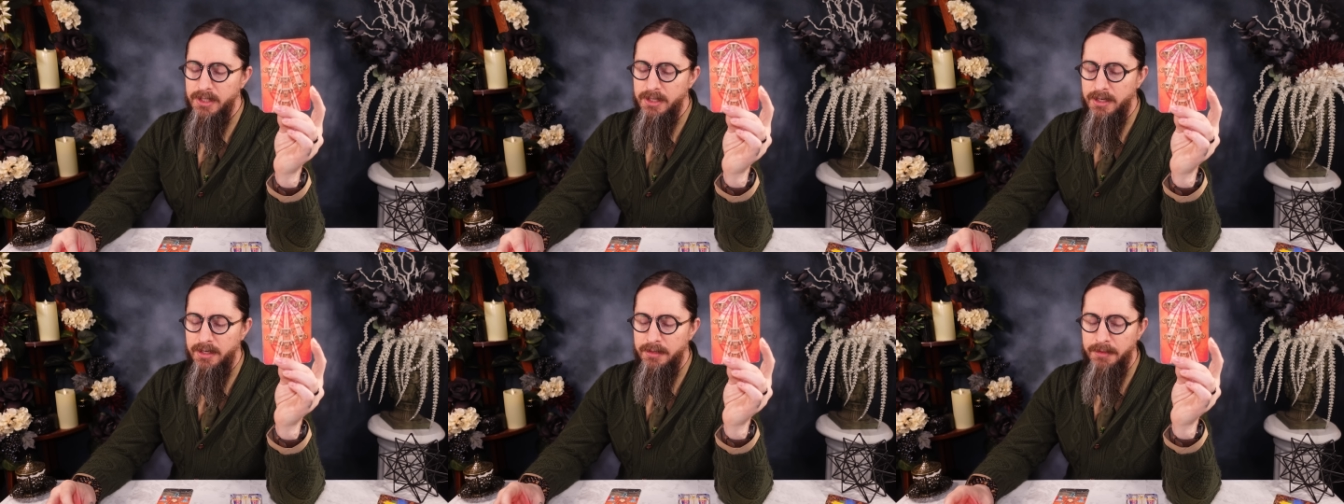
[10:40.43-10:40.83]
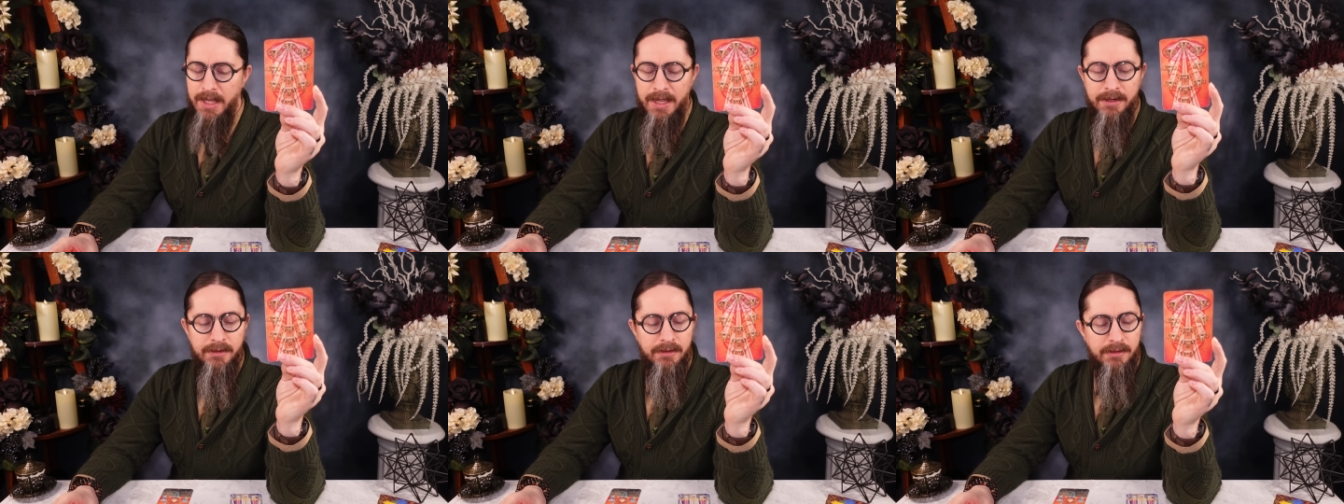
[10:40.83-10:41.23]
uh,
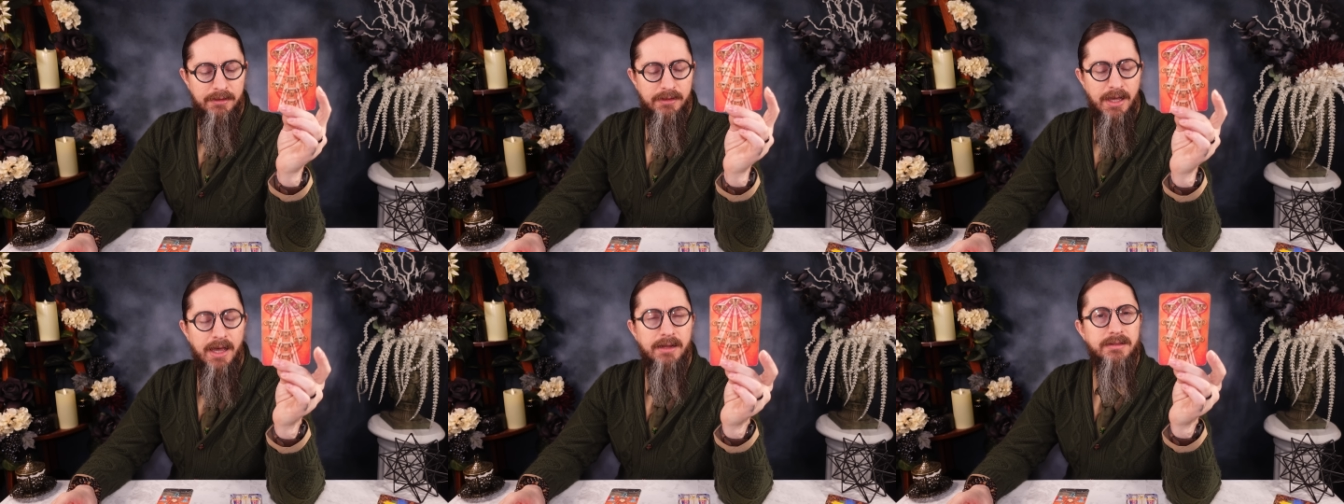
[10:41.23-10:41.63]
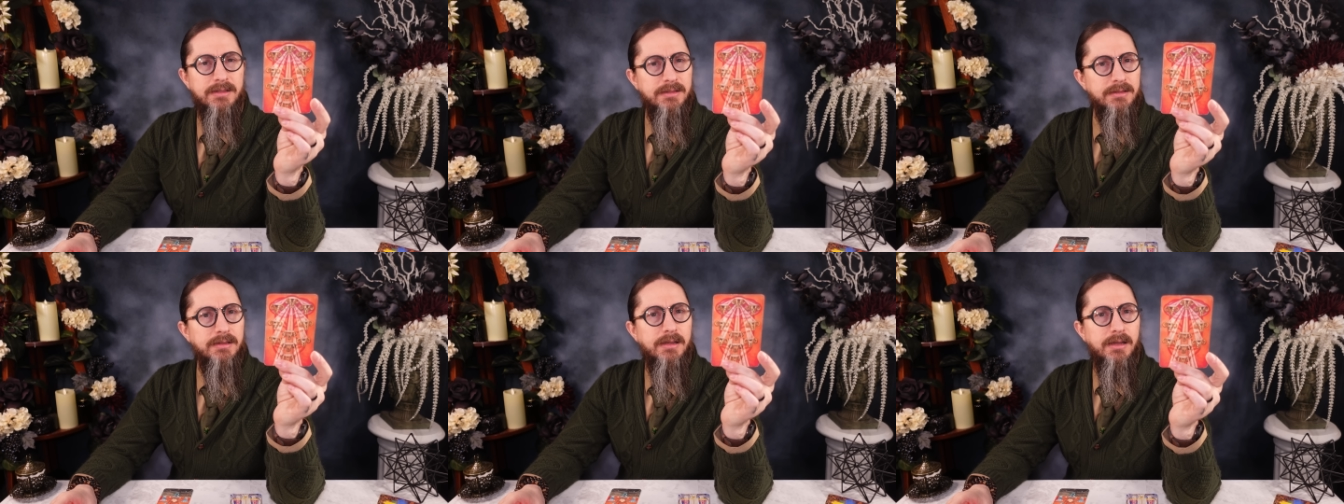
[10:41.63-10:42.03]
and
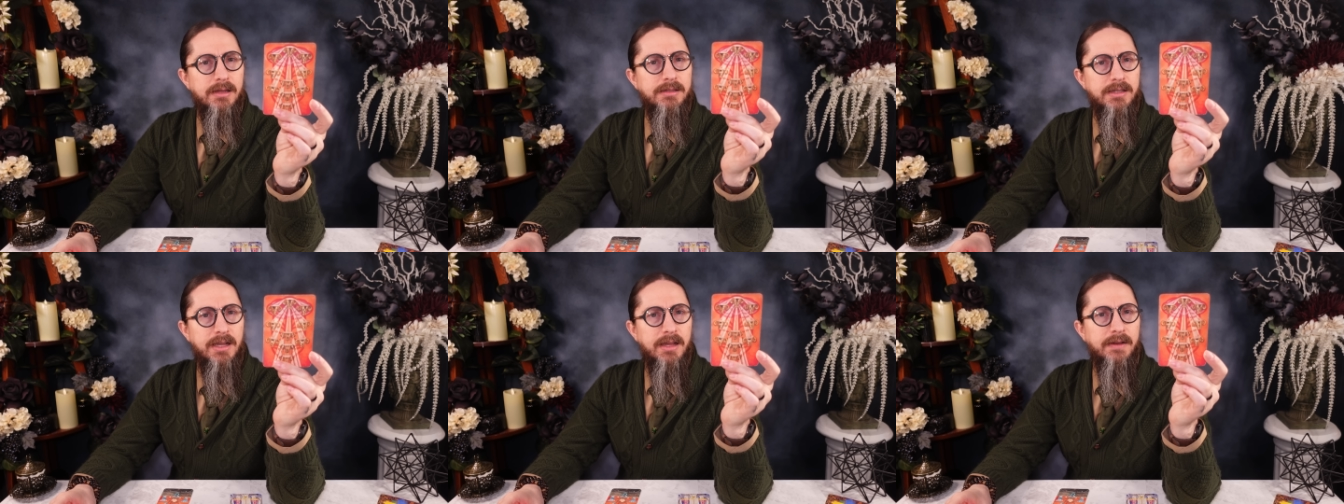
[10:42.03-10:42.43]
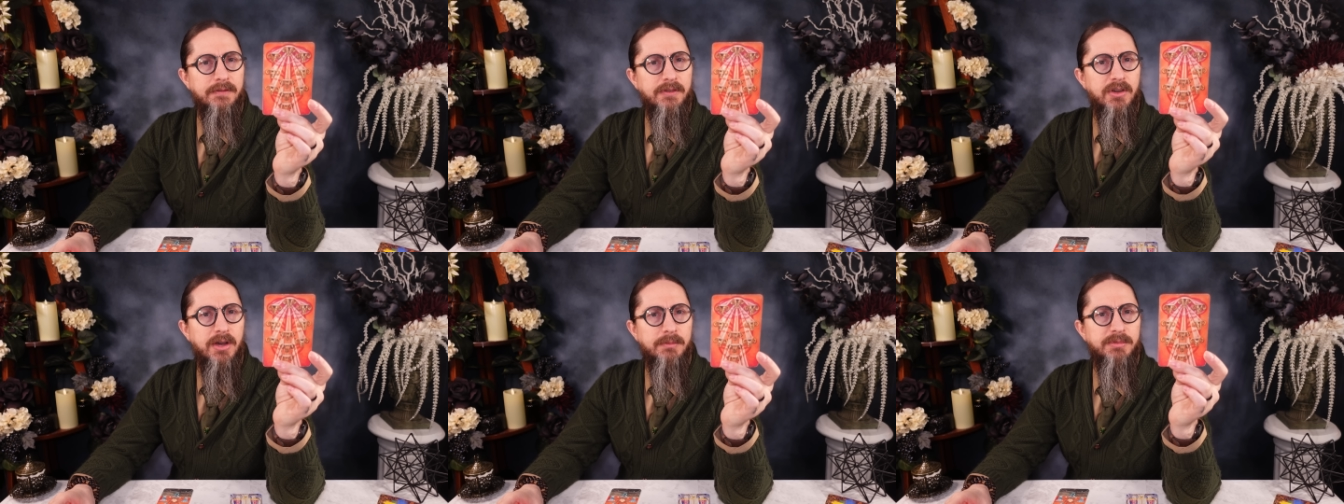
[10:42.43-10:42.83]
that's a ten
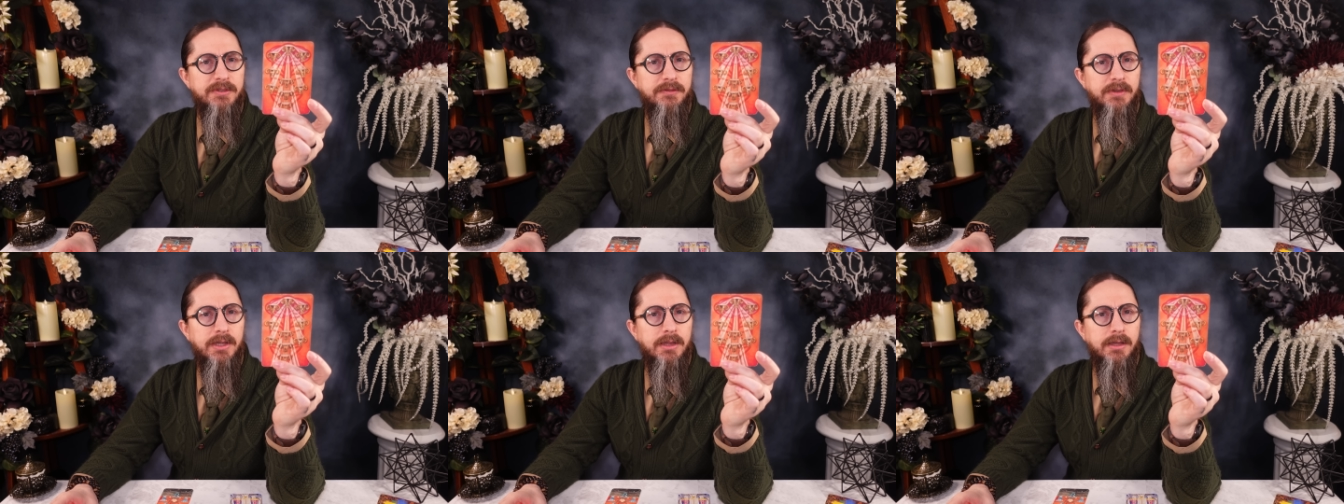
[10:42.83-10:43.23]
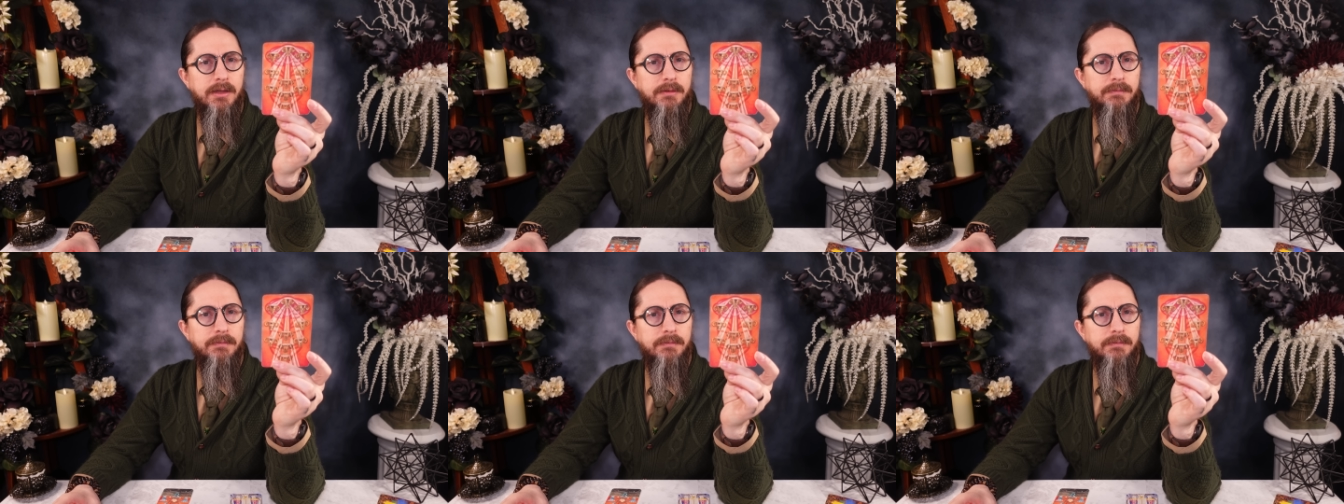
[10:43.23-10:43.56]
of cups feeling